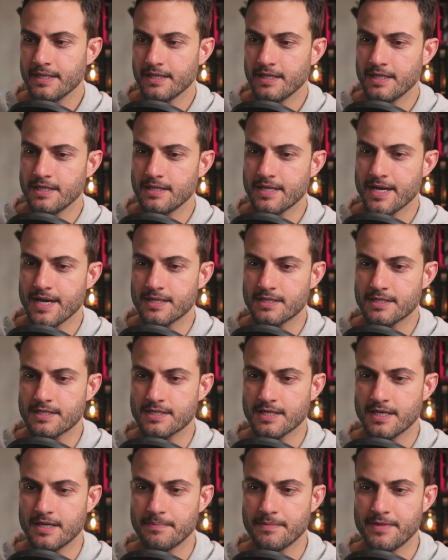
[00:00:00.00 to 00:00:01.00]
in
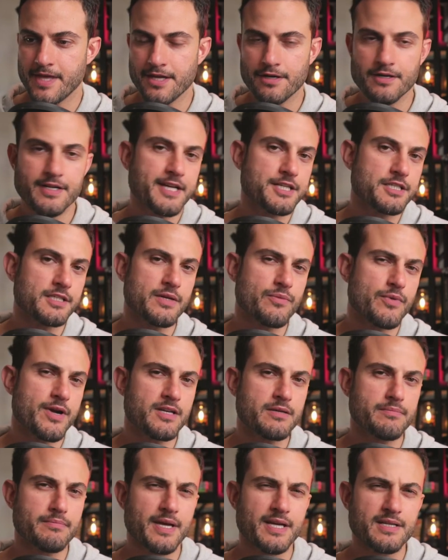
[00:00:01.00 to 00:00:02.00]
that um, they don't actually
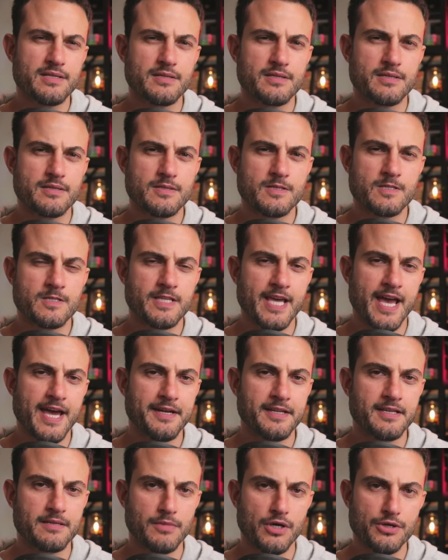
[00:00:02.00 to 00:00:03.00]
recommend
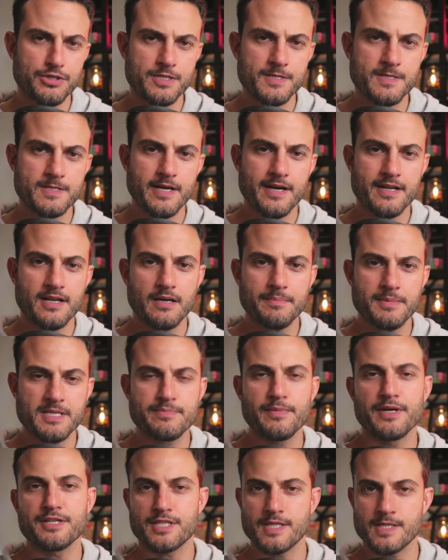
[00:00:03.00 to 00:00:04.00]
scanning emulsion side up as
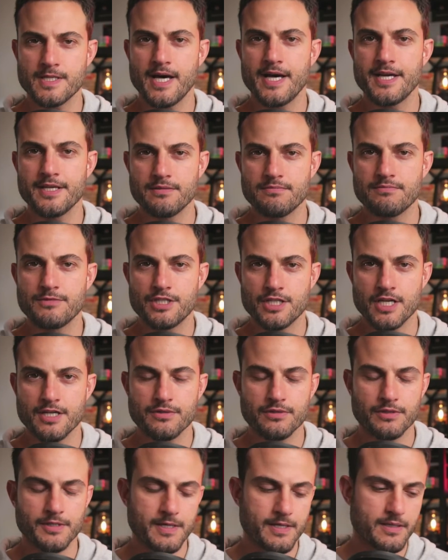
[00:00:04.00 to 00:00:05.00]
much as I
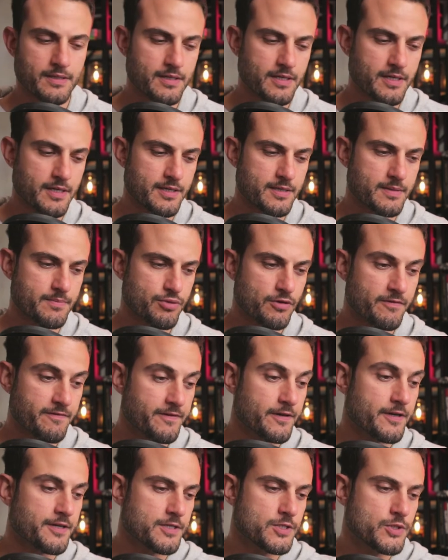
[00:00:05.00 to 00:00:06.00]
generally uh,
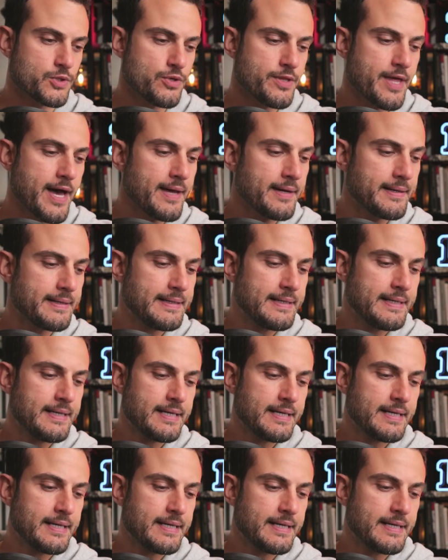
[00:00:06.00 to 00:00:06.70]
prefer to do that.